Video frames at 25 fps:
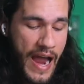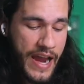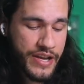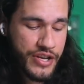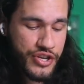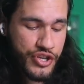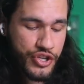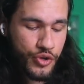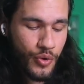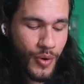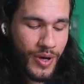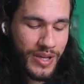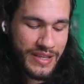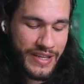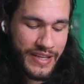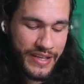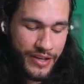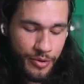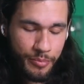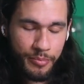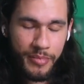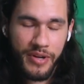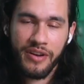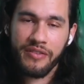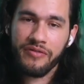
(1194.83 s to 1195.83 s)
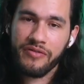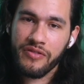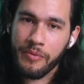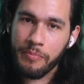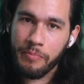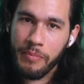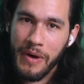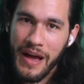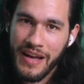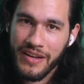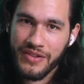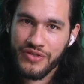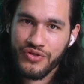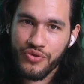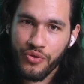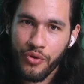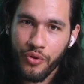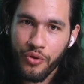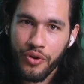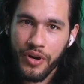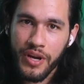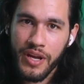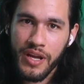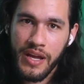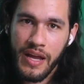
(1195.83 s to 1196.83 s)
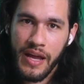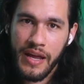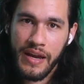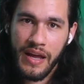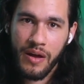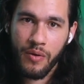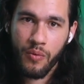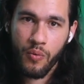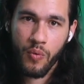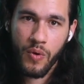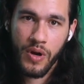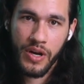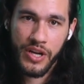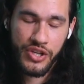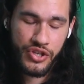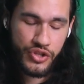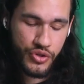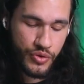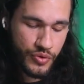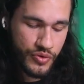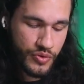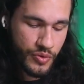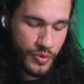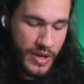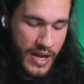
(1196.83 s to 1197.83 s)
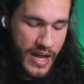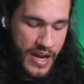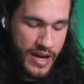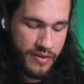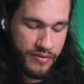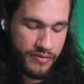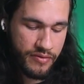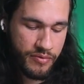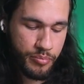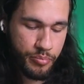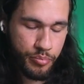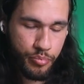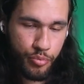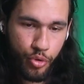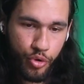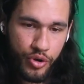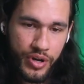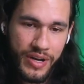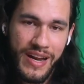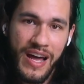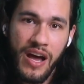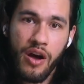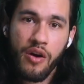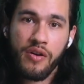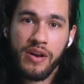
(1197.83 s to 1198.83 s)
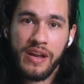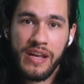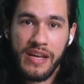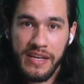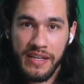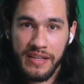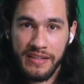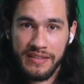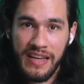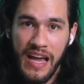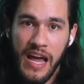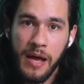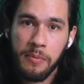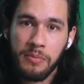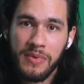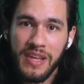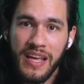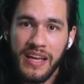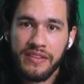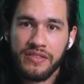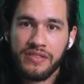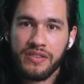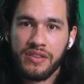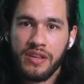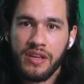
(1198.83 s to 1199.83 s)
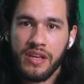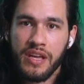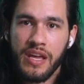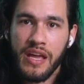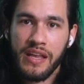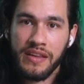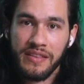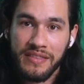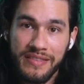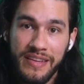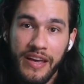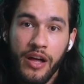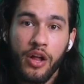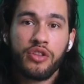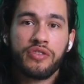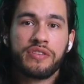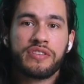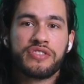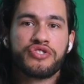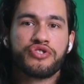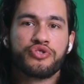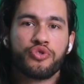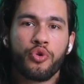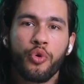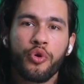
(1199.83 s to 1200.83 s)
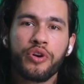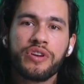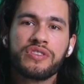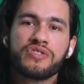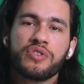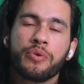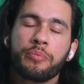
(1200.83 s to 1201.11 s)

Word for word: knew a little bit of the backstory, and I wanted you to kind of put it out in a timeline and tell the story so